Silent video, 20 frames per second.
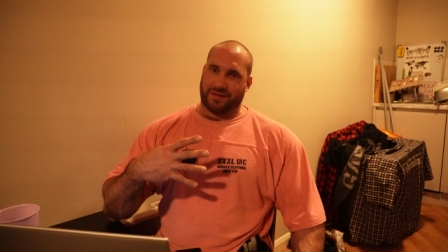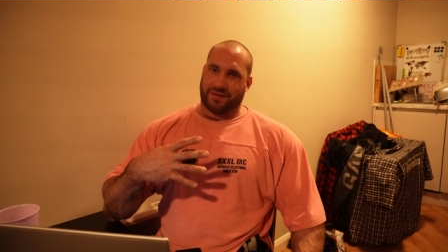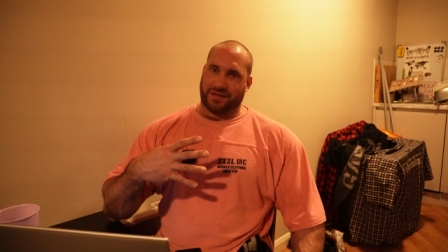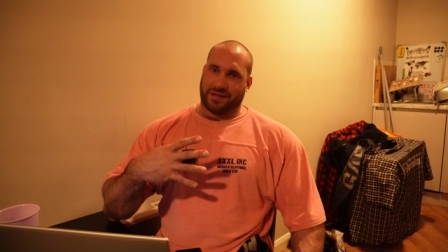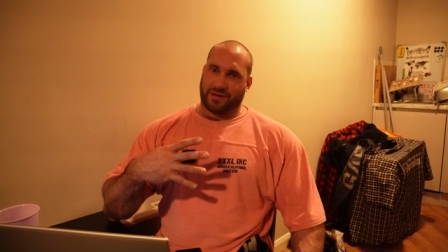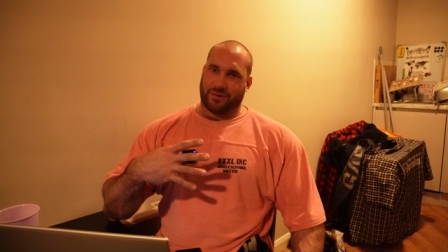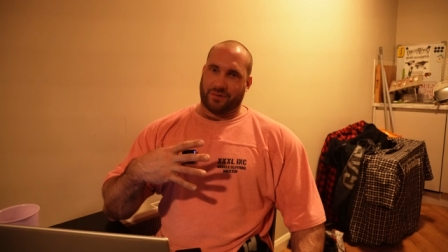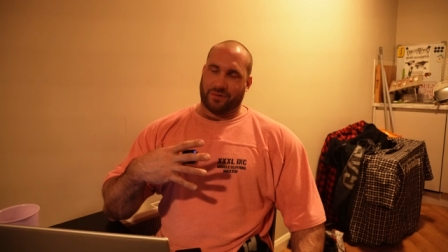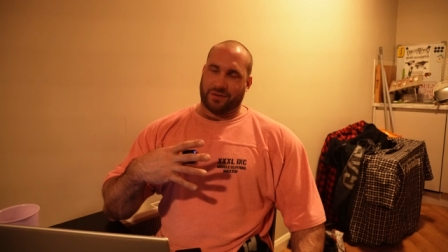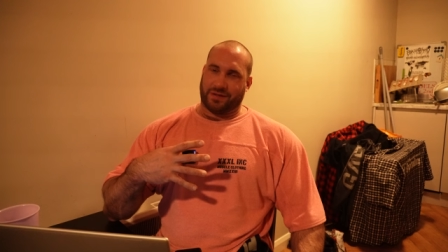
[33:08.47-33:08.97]
And they
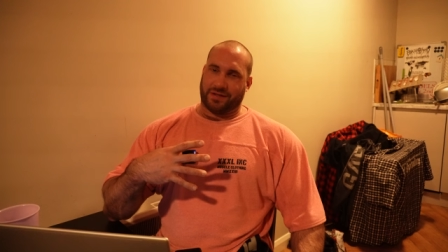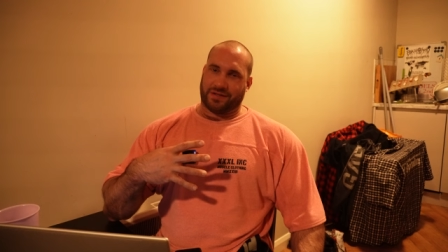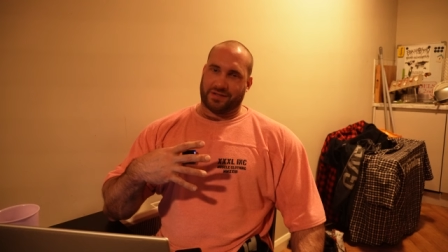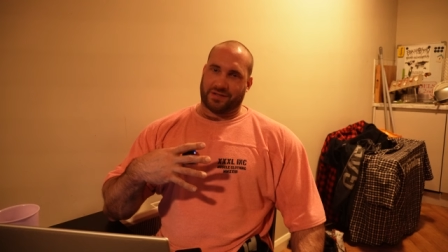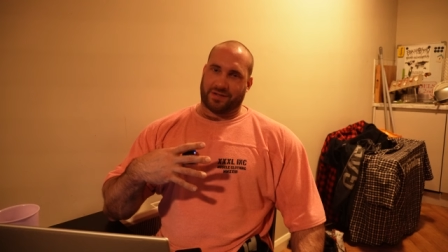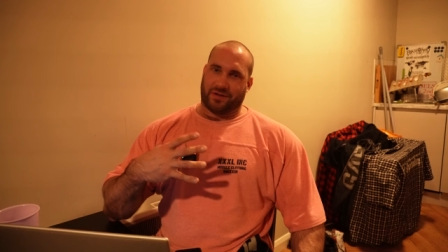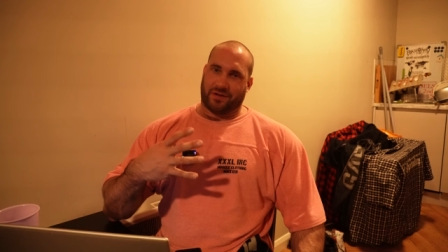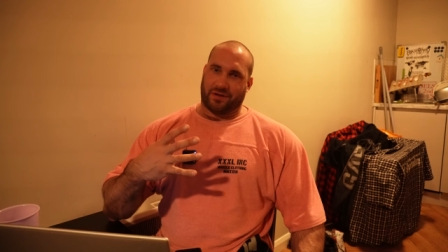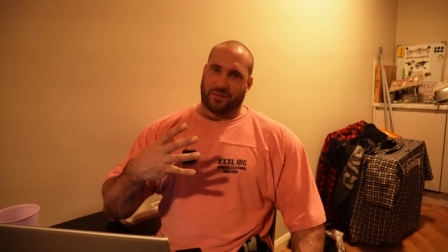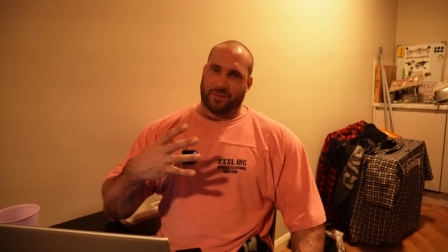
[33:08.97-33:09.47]
call this
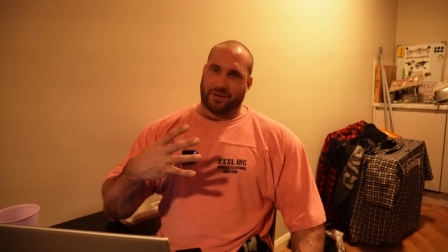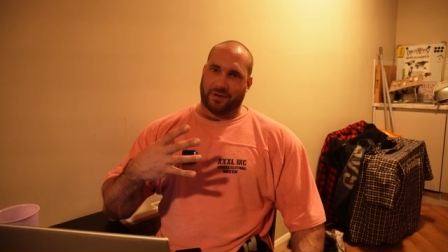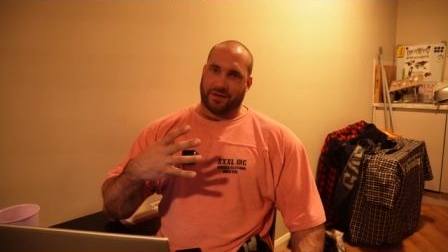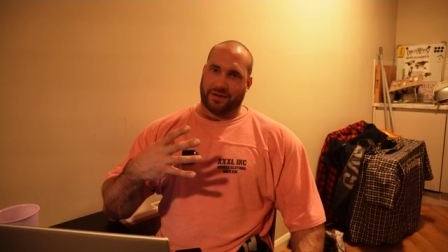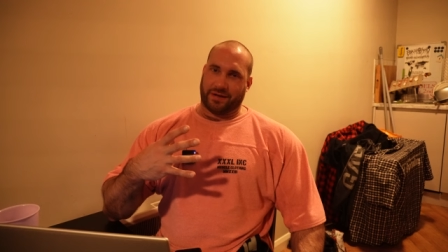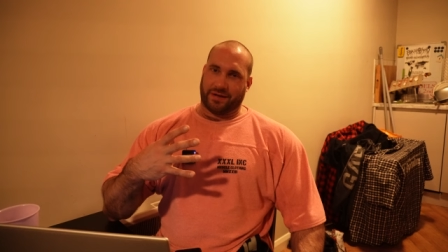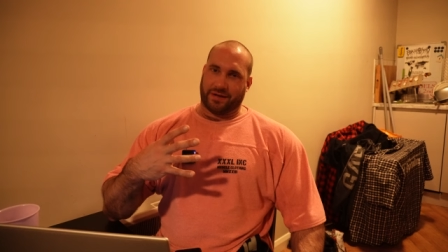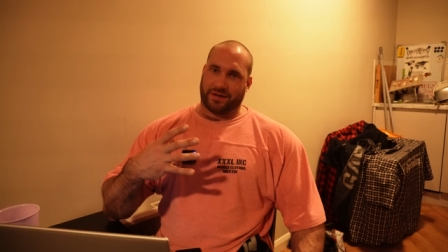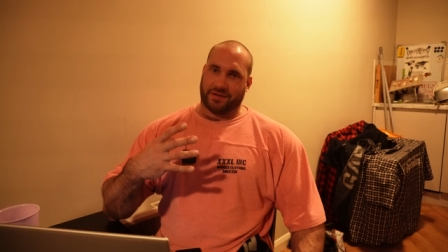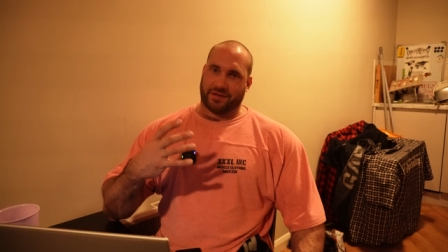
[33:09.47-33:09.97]
carb
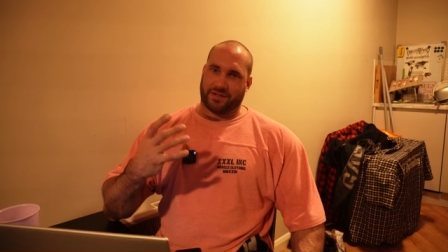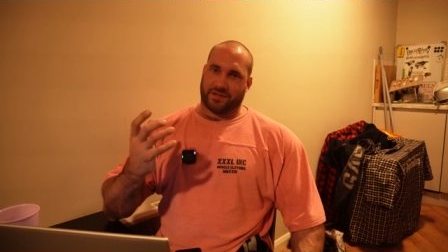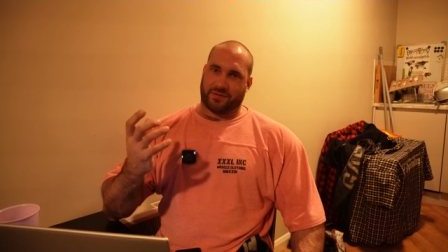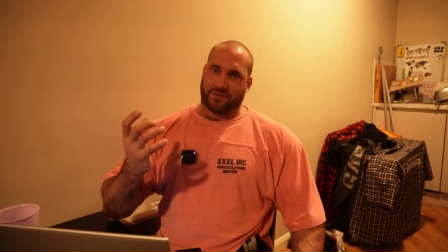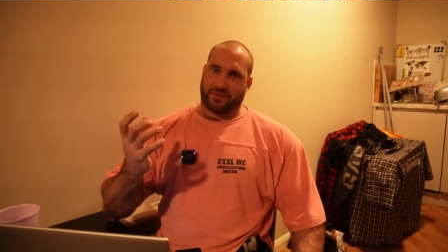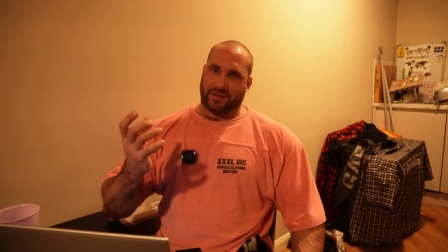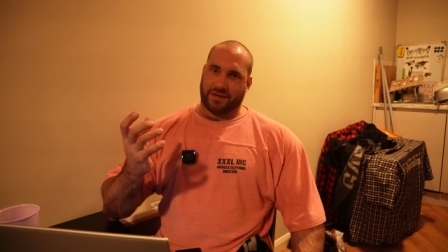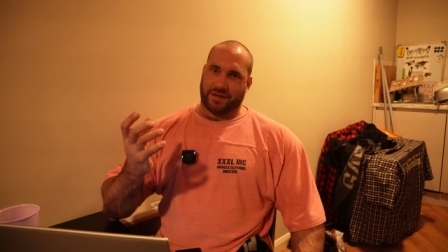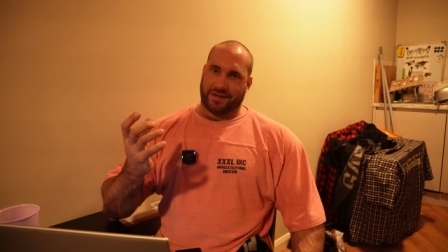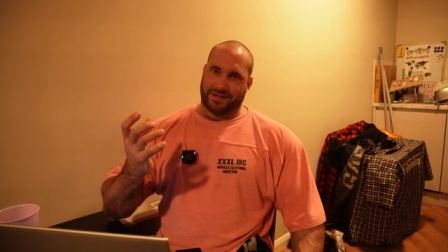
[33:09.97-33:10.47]
loading because
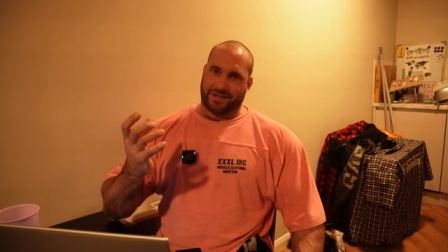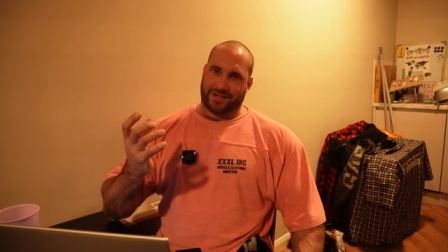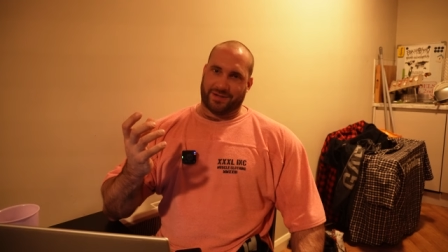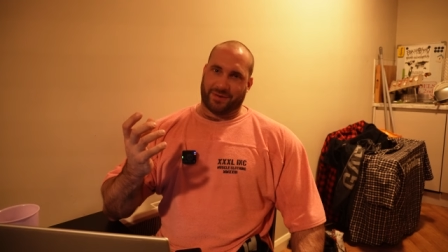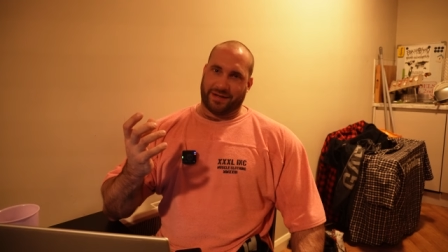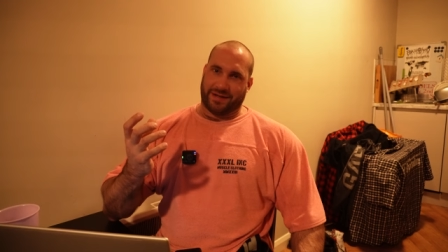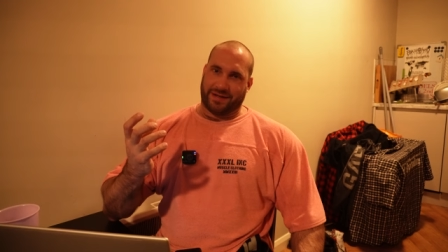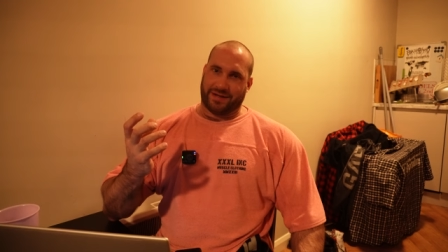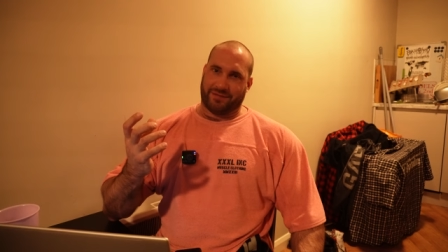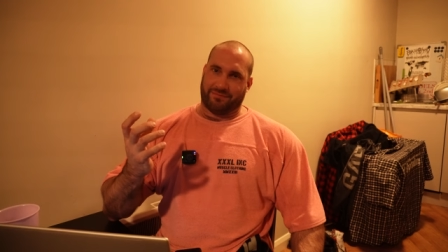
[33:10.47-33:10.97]
you need
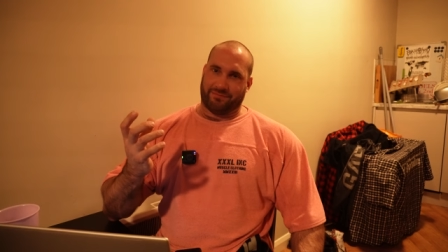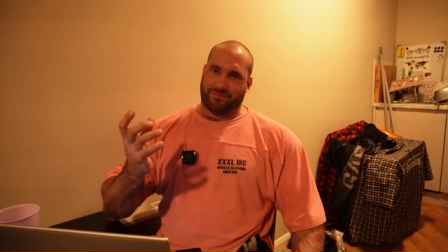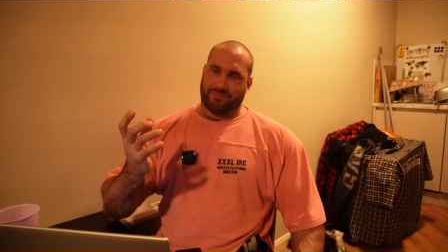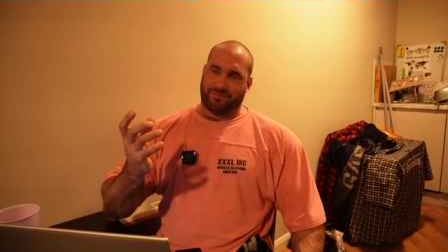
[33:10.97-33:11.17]
to eat